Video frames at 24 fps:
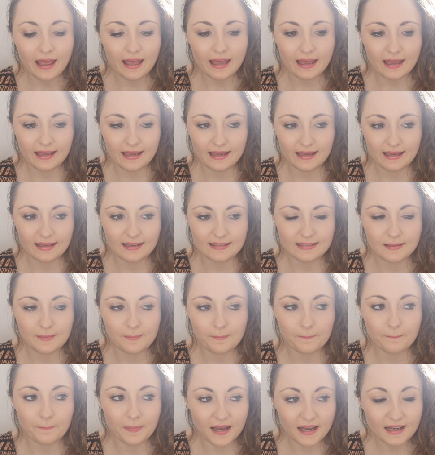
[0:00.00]
it is
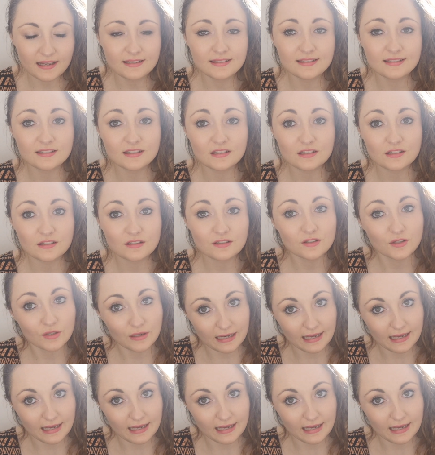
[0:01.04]
best to